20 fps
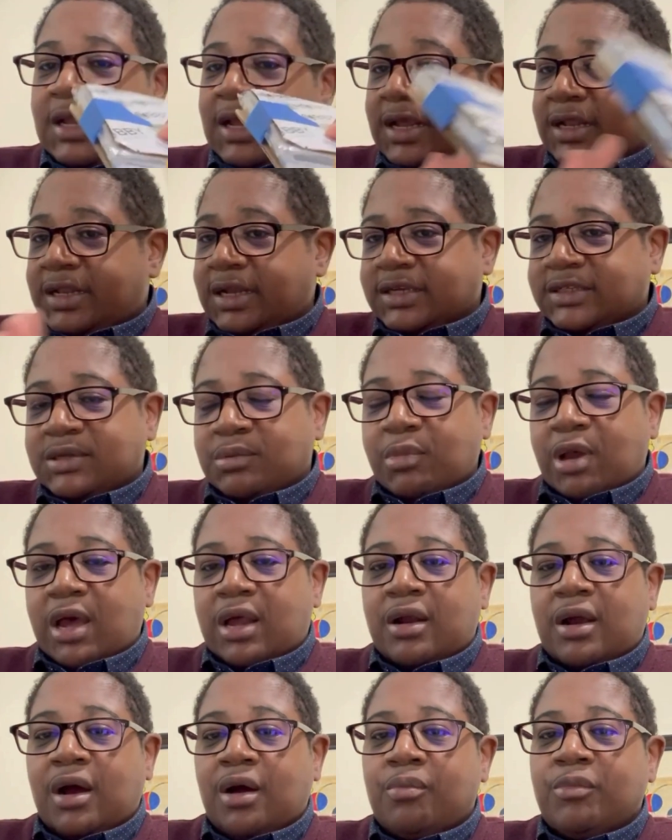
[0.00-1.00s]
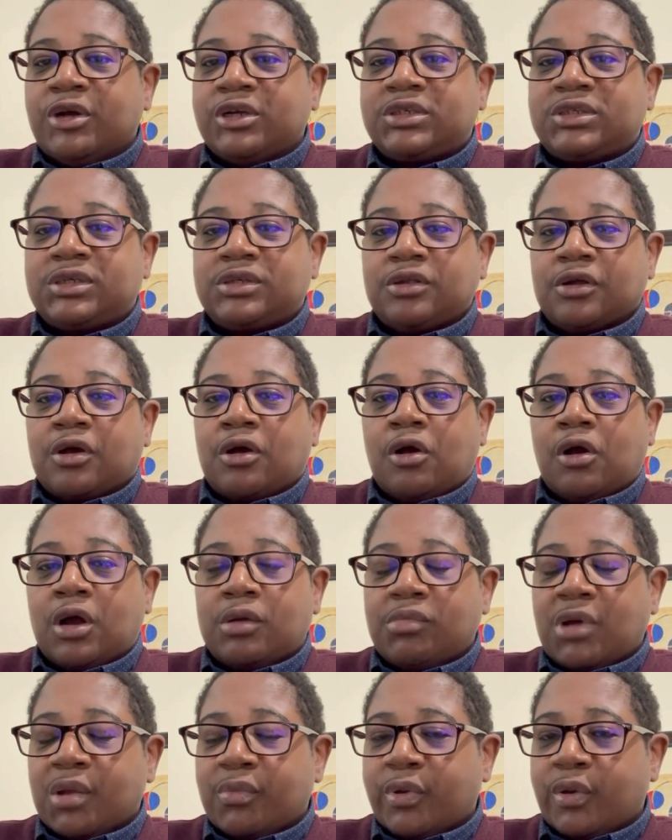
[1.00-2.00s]
It doesn't matter how much the
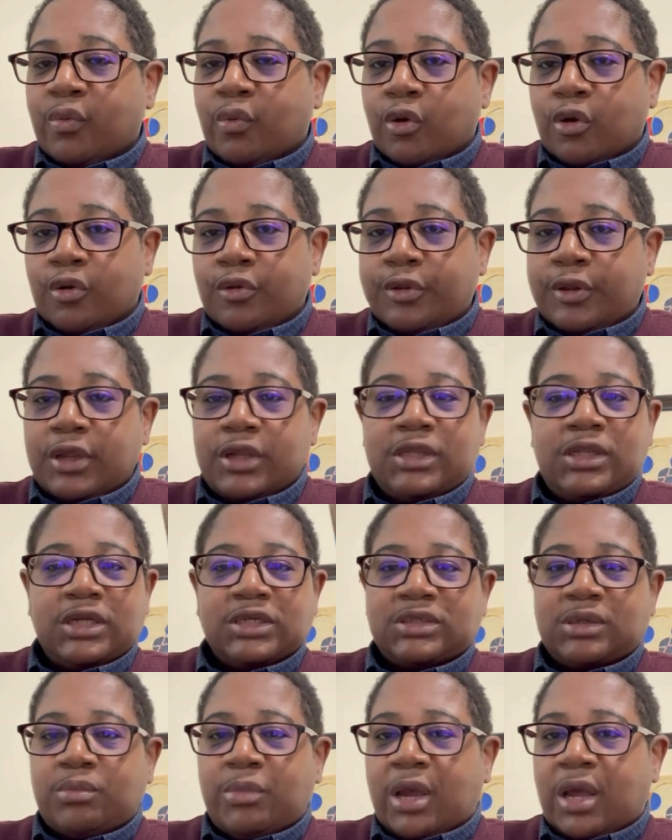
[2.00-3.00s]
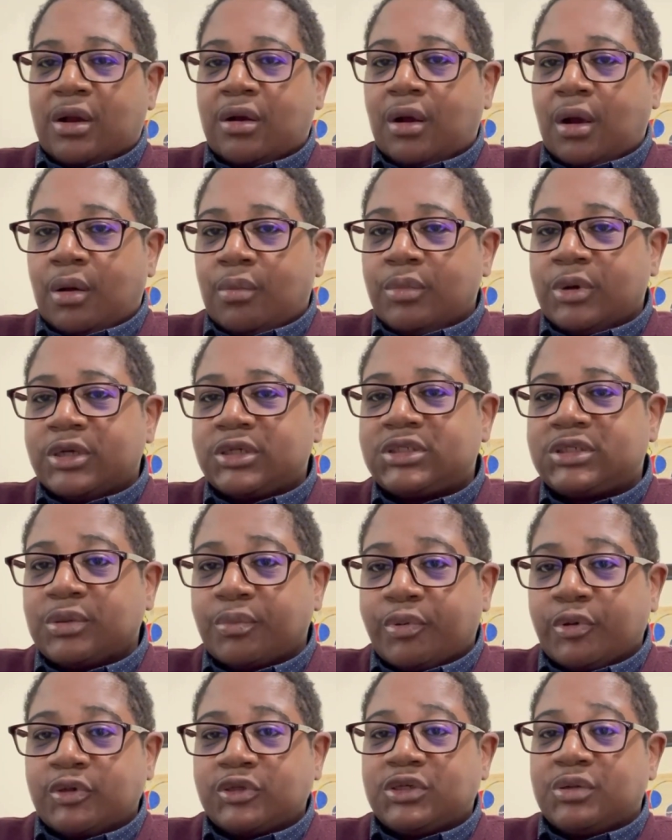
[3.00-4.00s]
card might be worth. It doesn't matter how much the
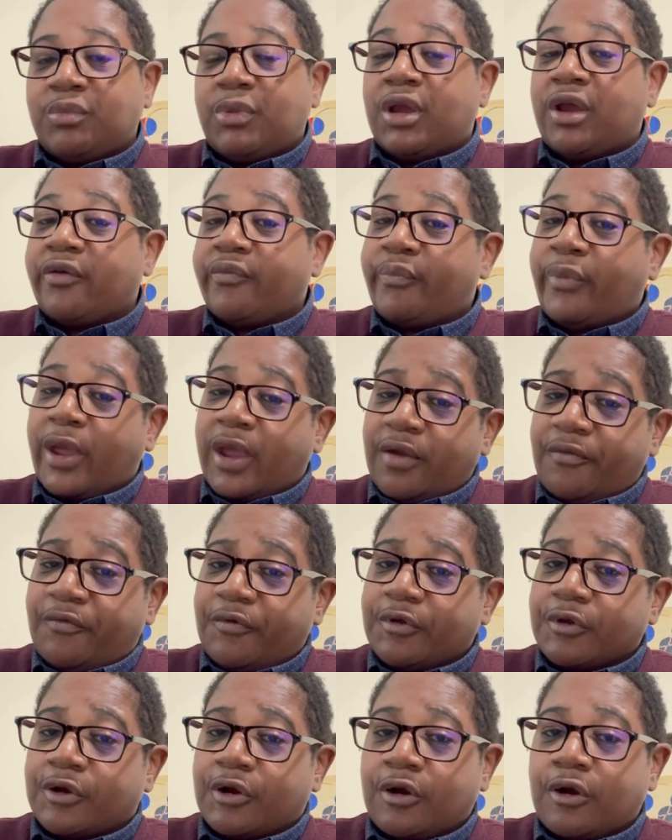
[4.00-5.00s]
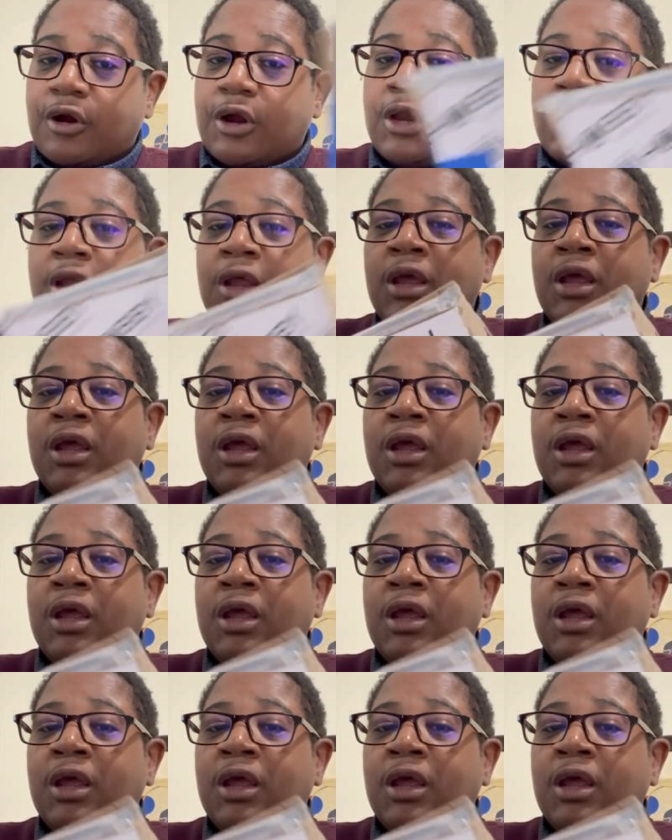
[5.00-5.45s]
person may have paid for the card.